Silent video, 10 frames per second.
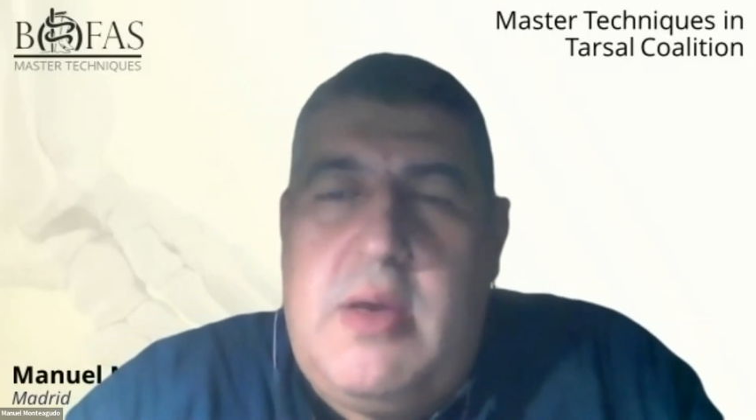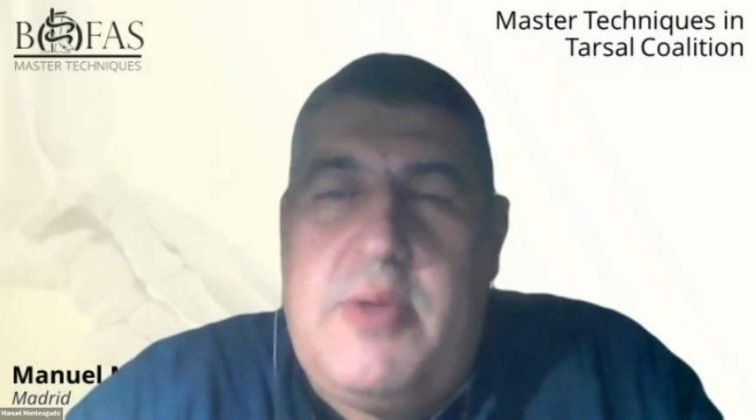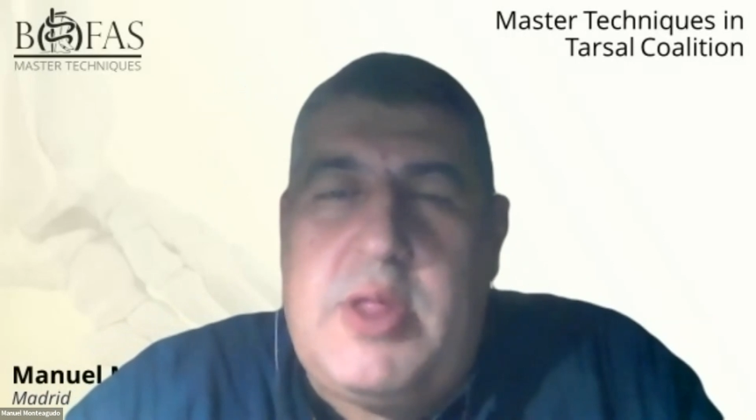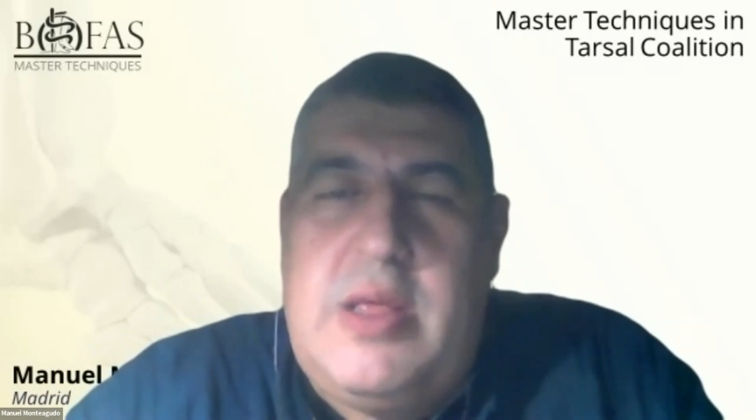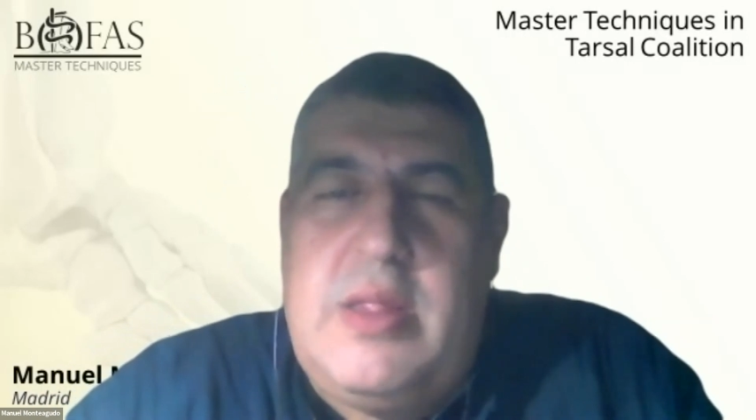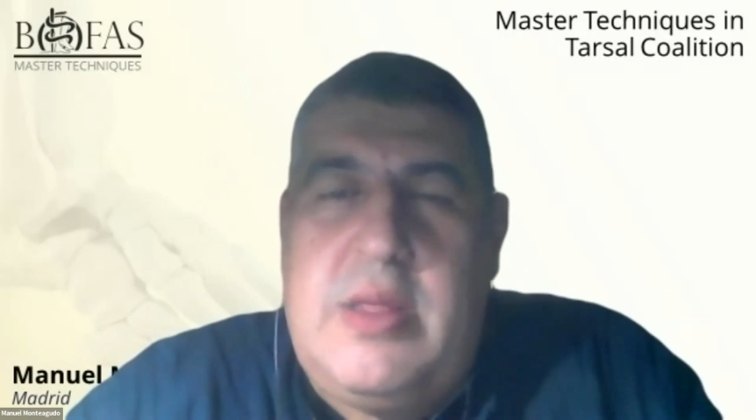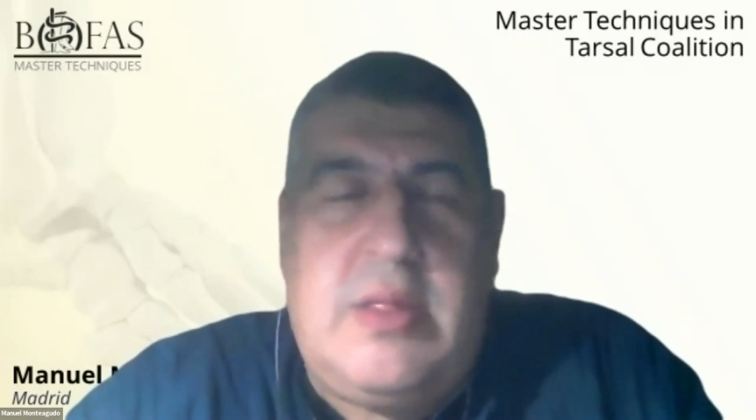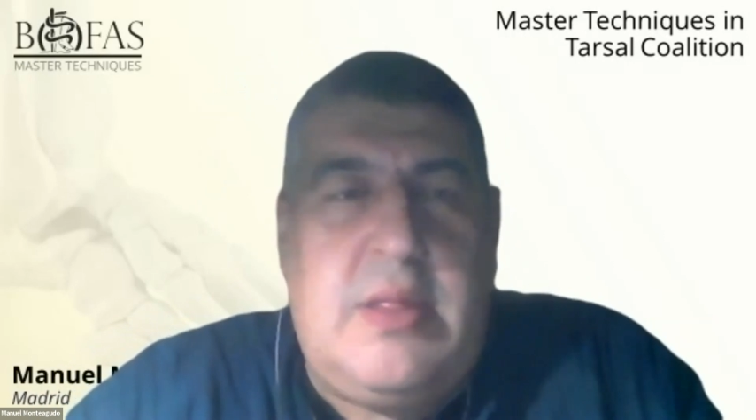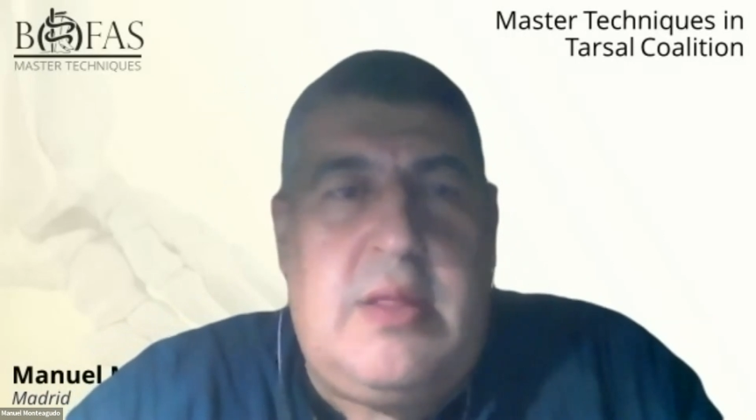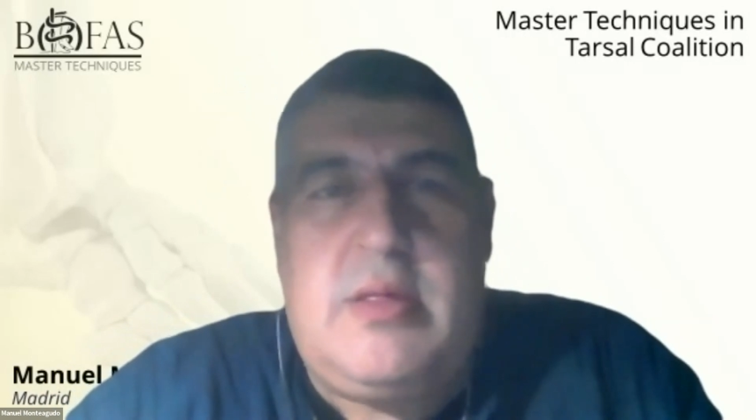Obviously,
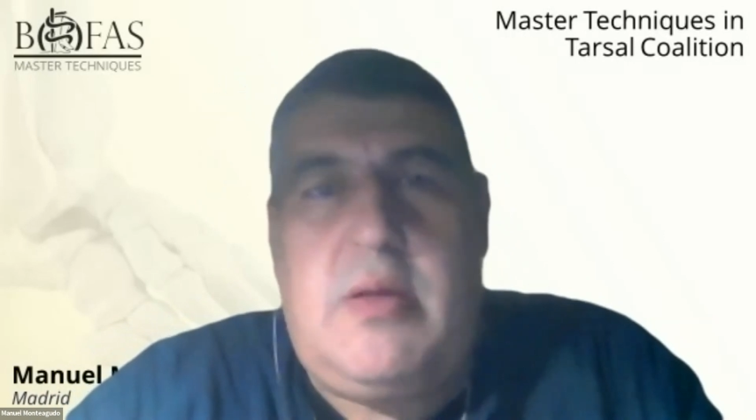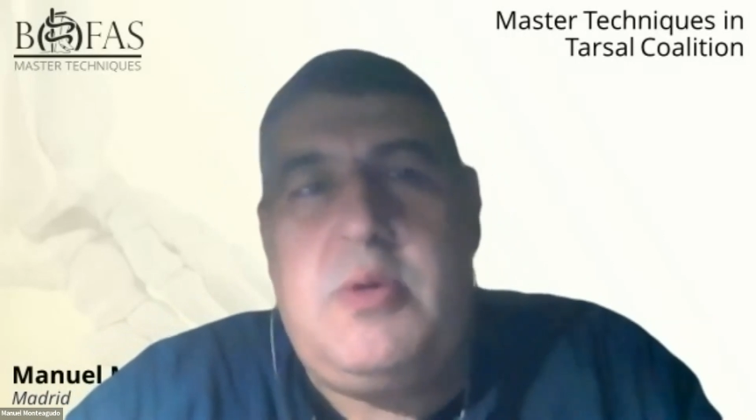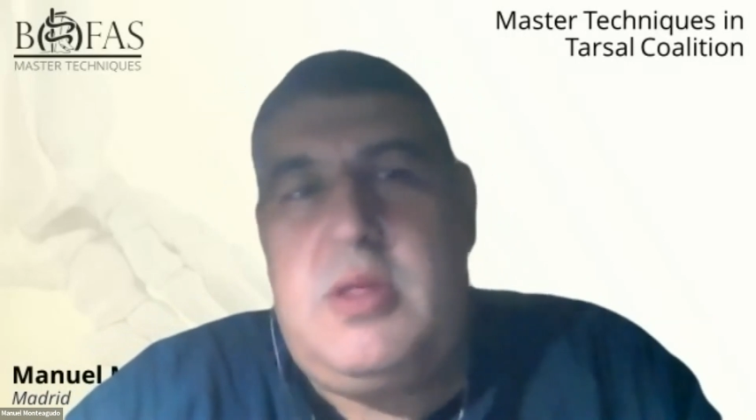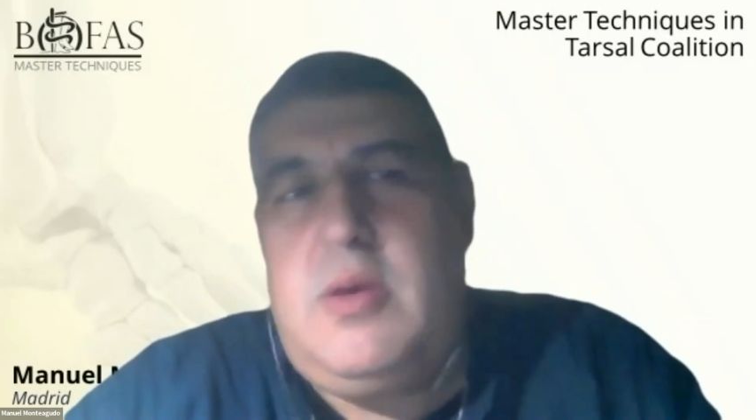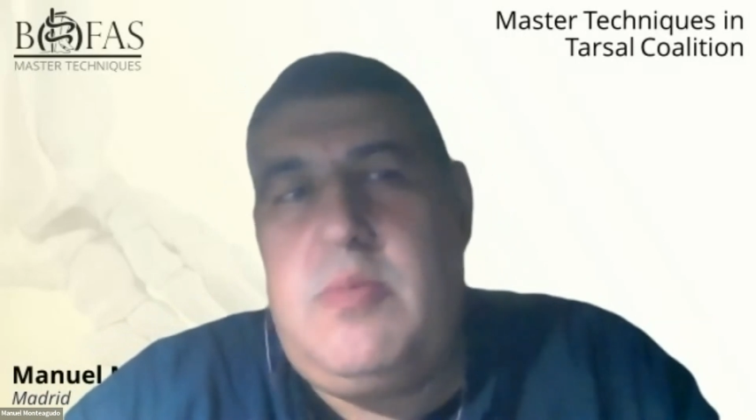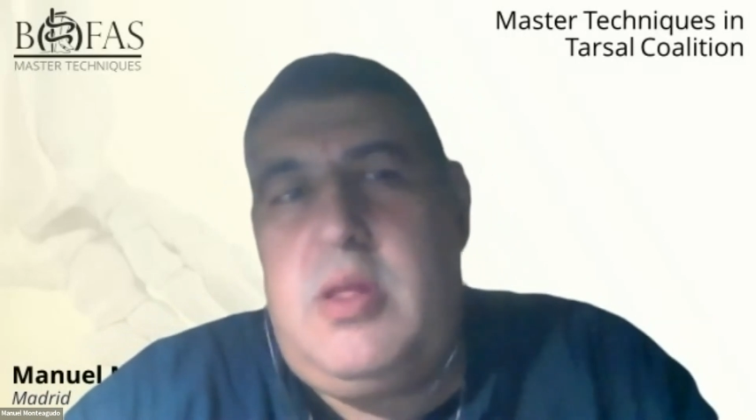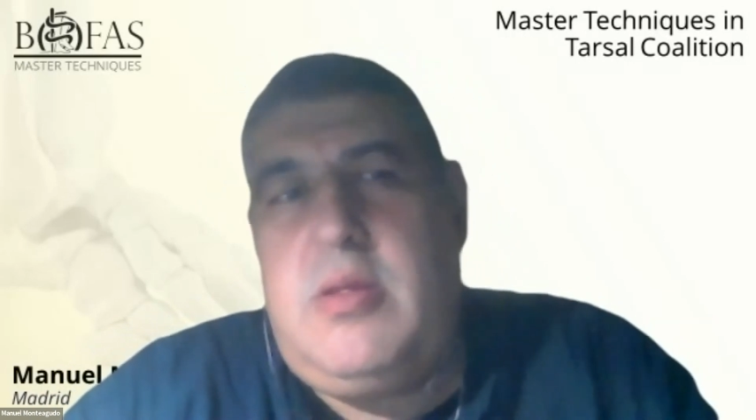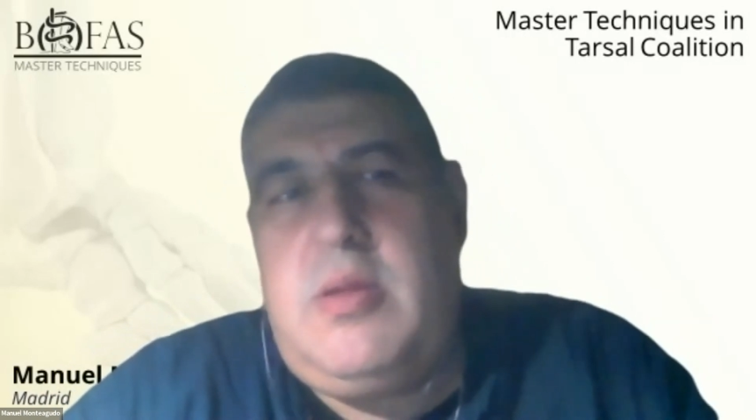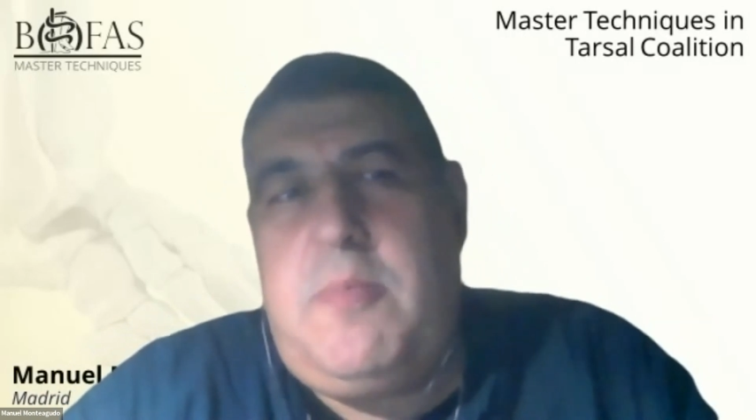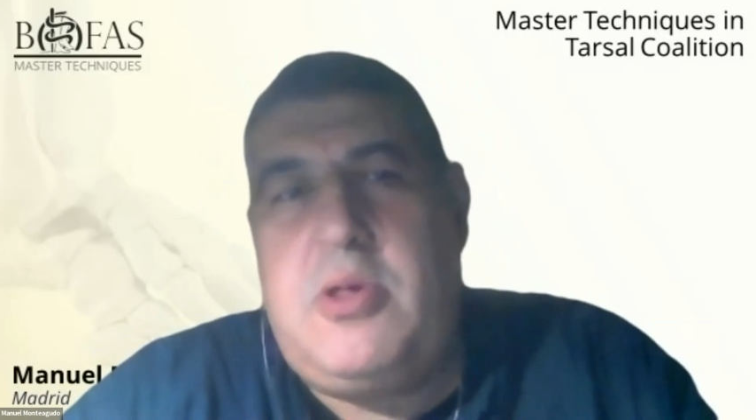there's obviously the